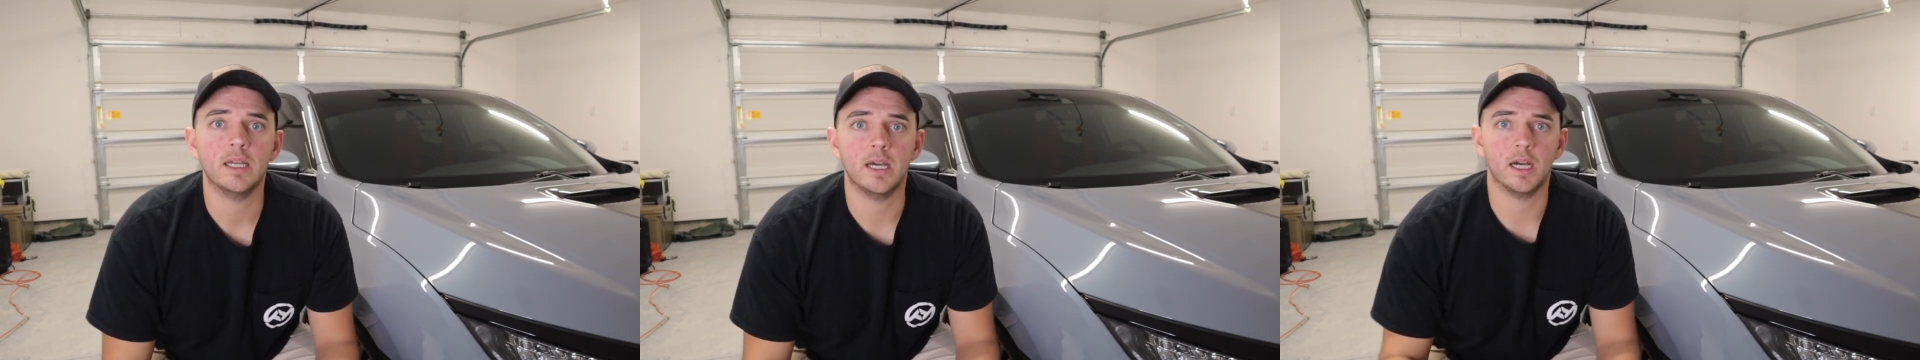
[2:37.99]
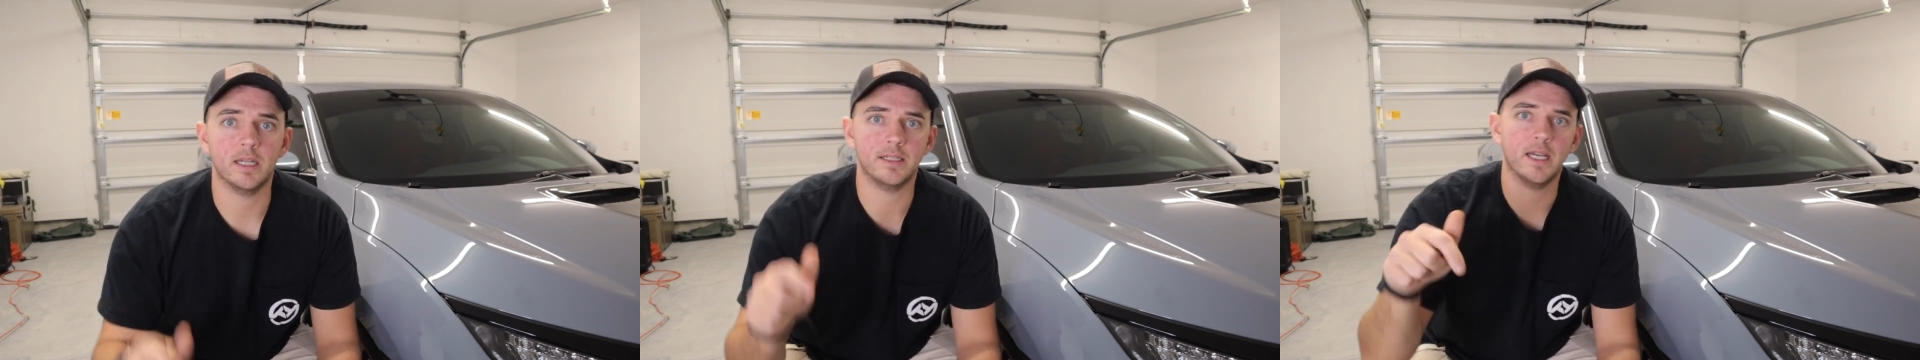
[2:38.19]

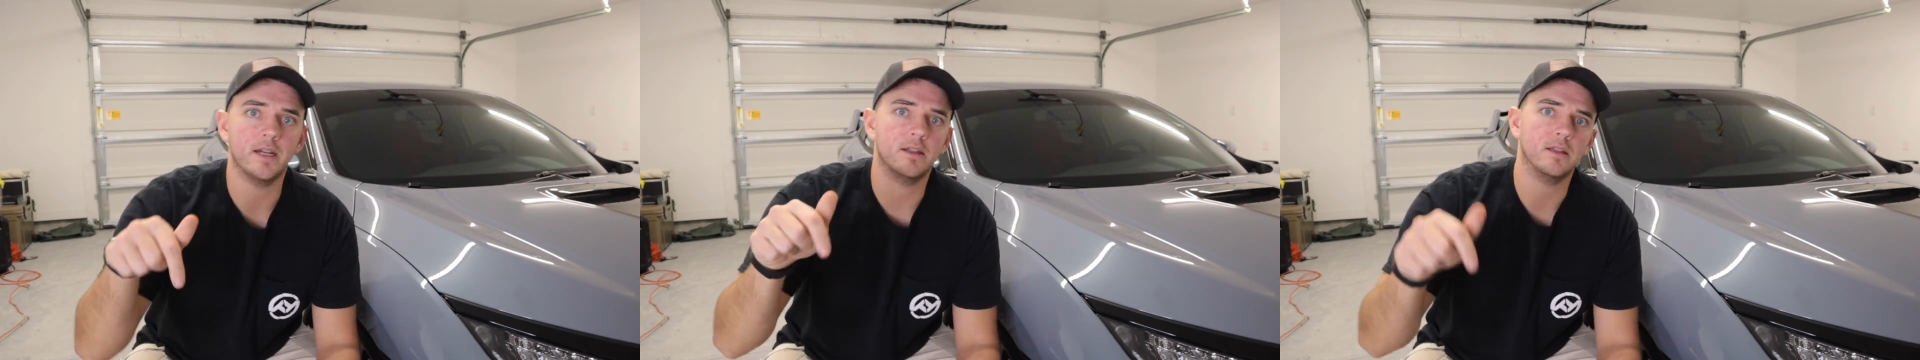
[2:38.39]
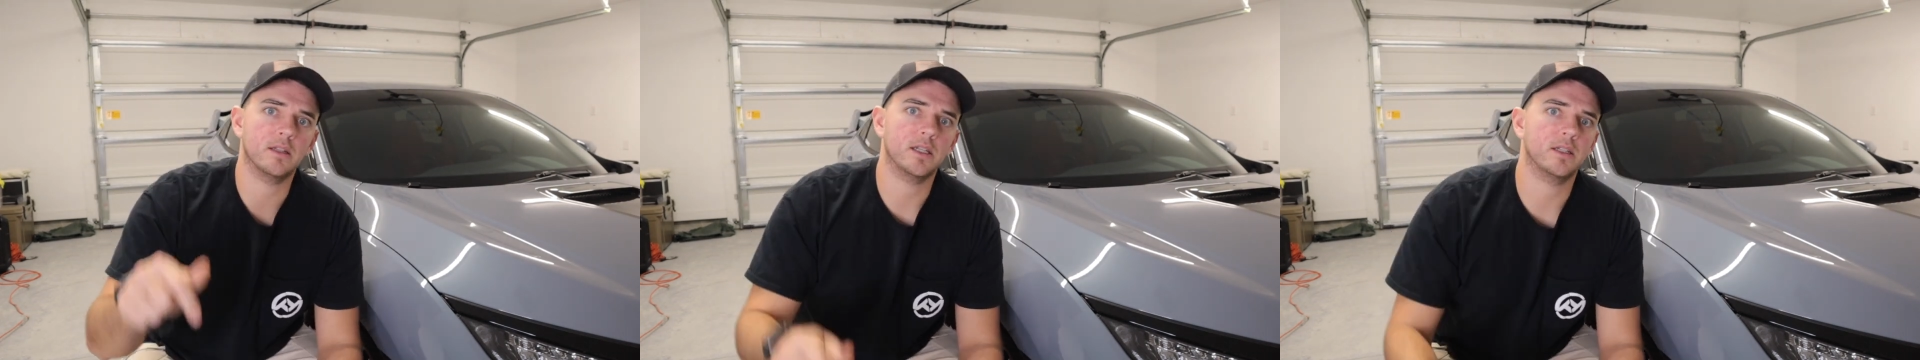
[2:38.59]
uh,
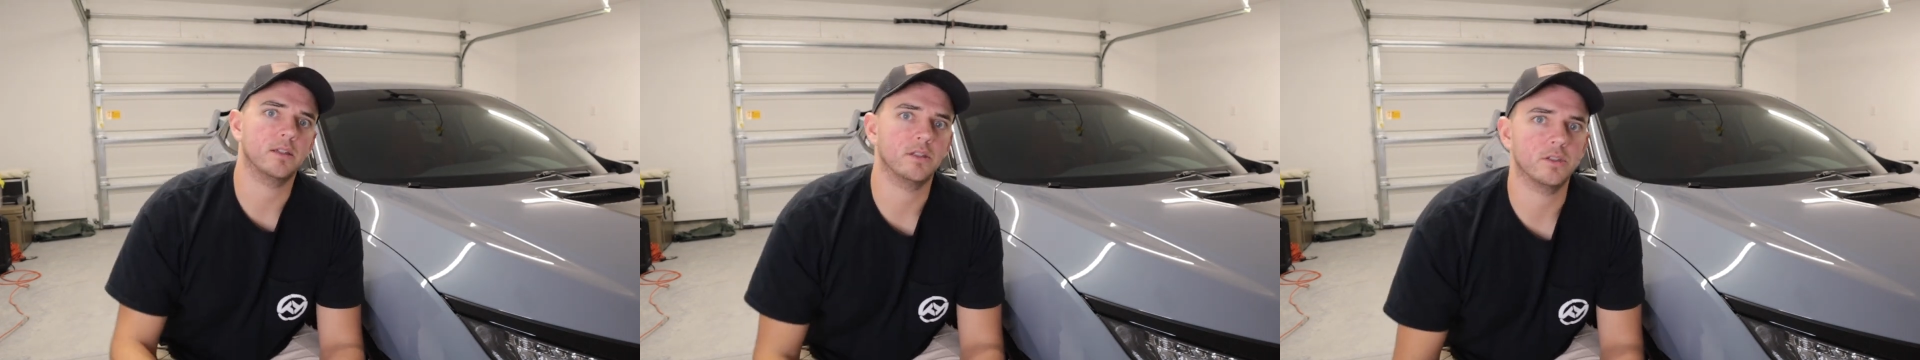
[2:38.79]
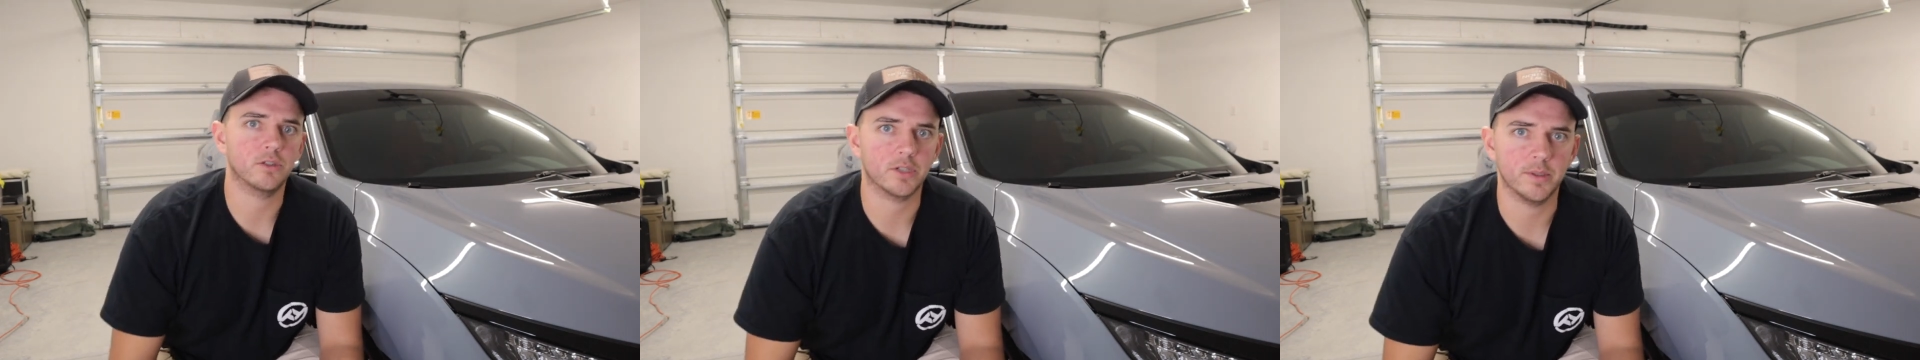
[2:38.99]
down in link
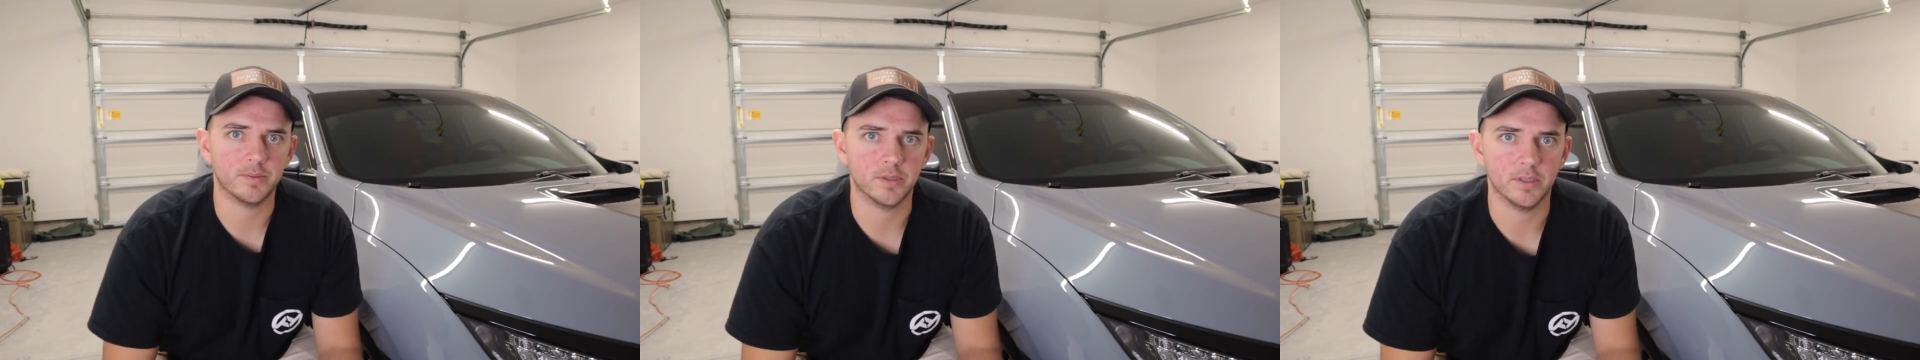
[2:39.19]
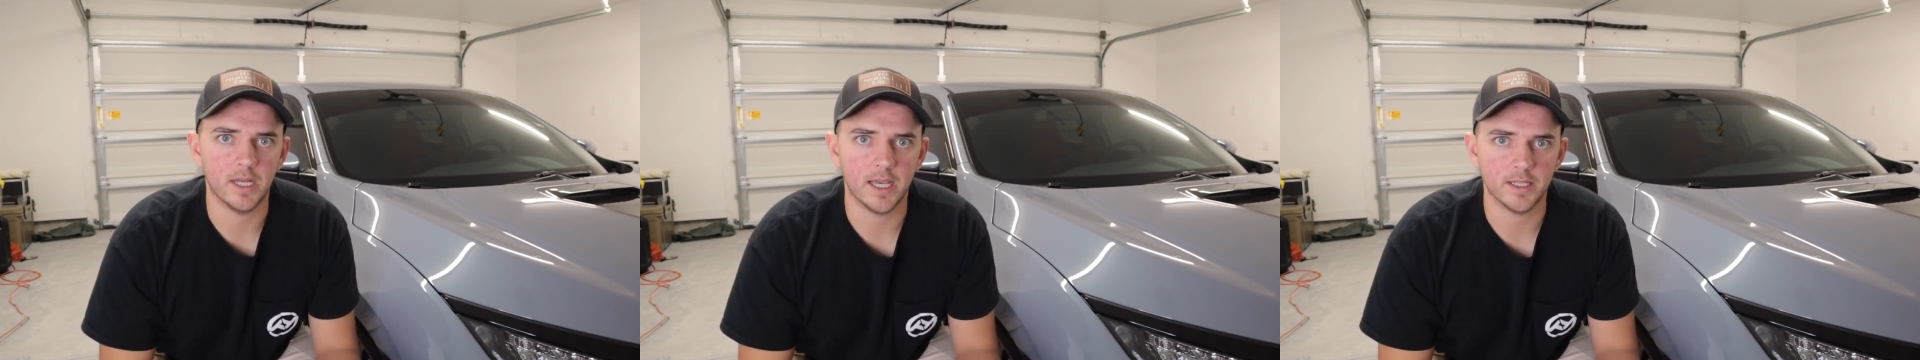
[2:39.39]
in the
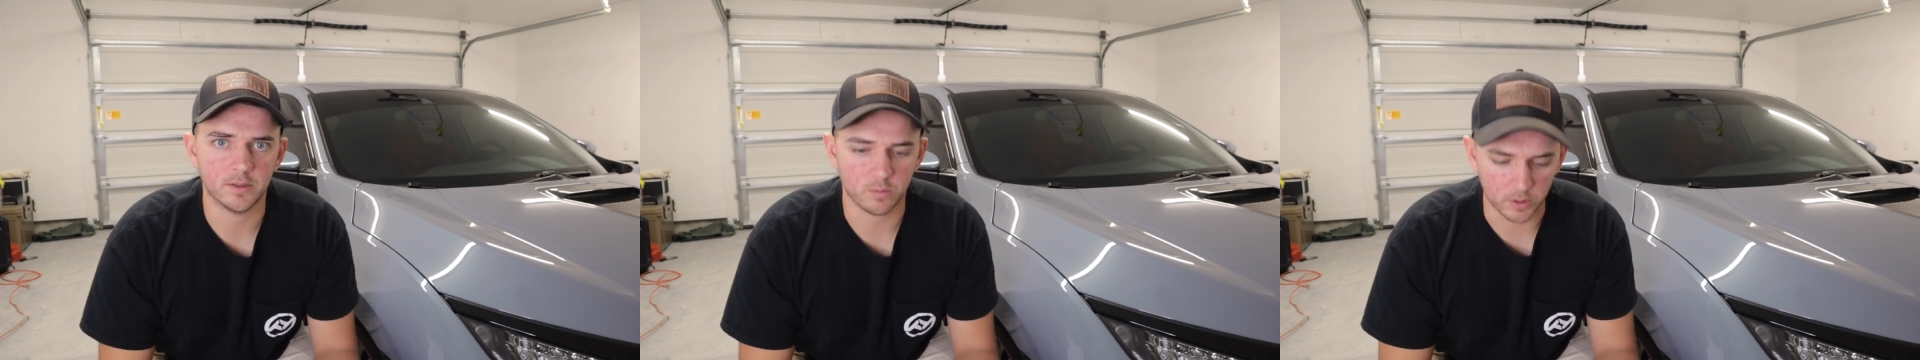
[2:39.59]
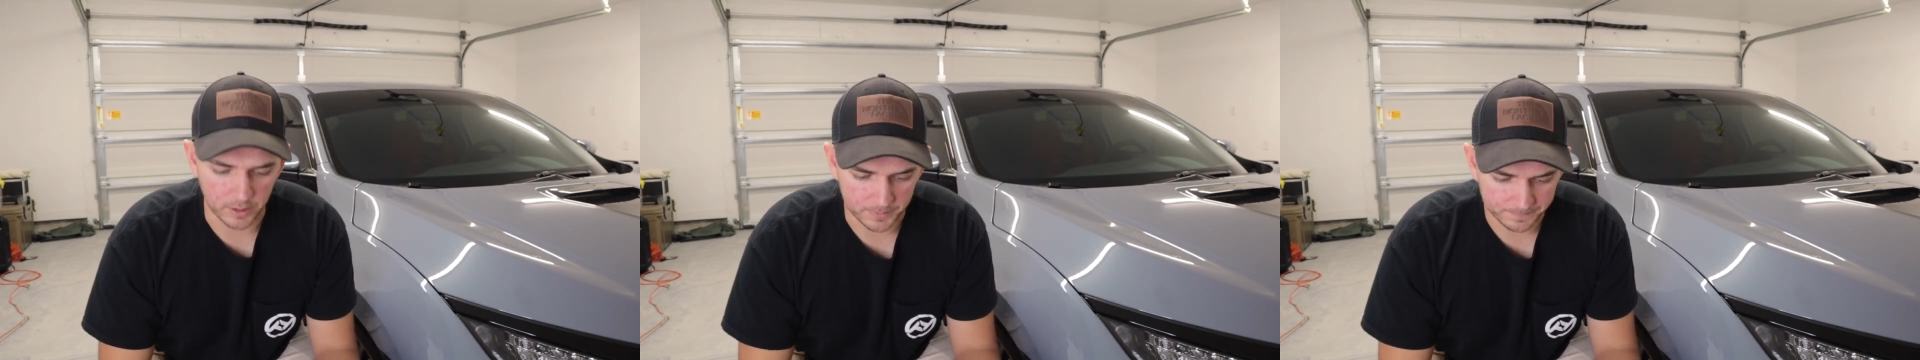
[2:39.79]
description
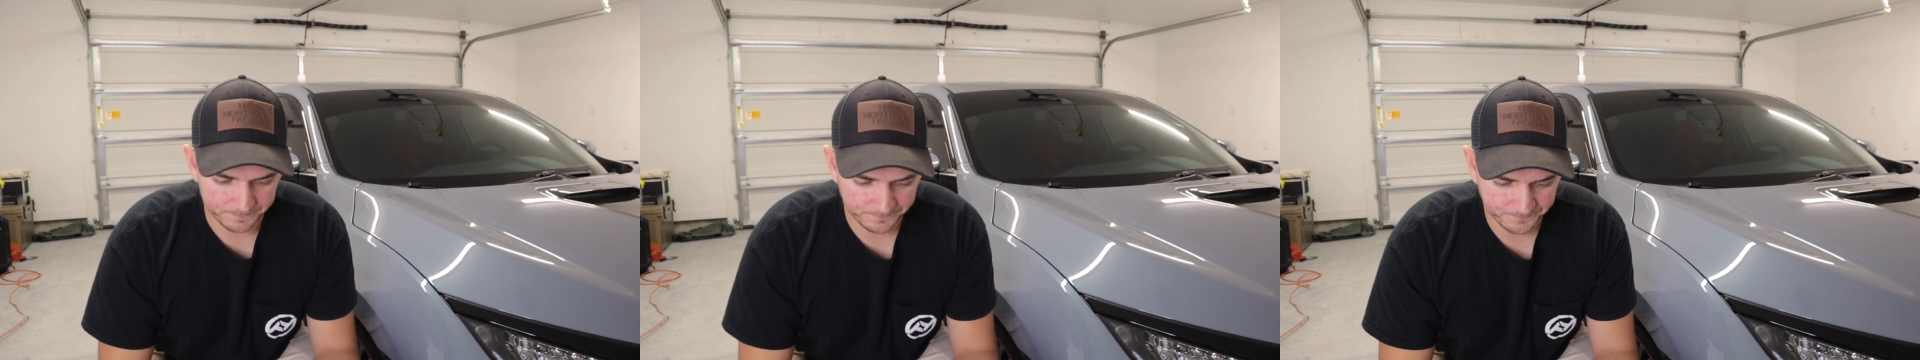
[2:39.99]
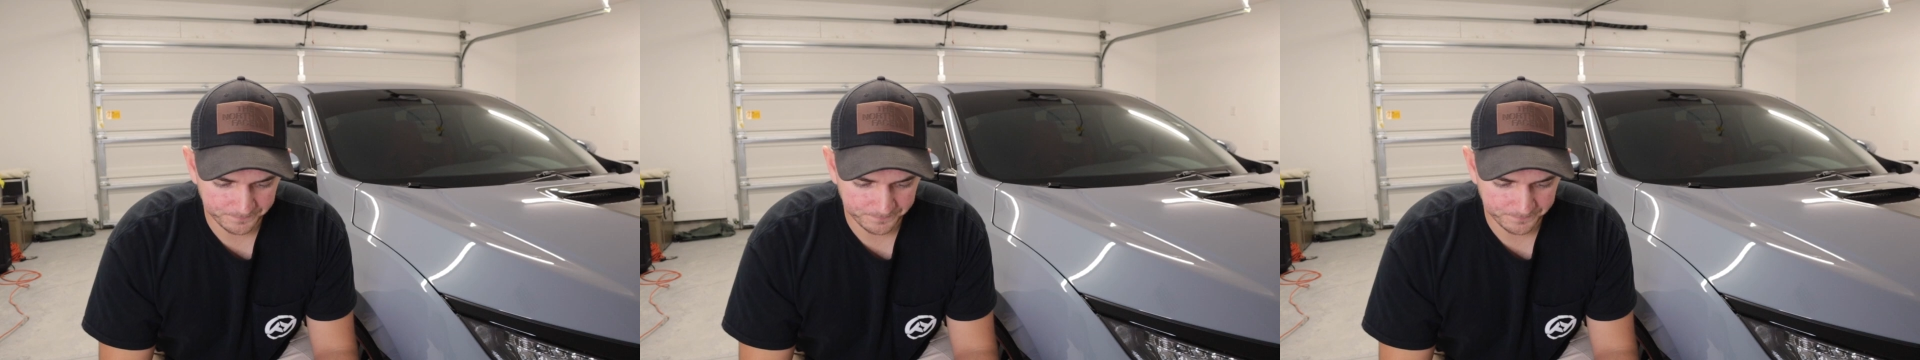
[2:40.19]
as well.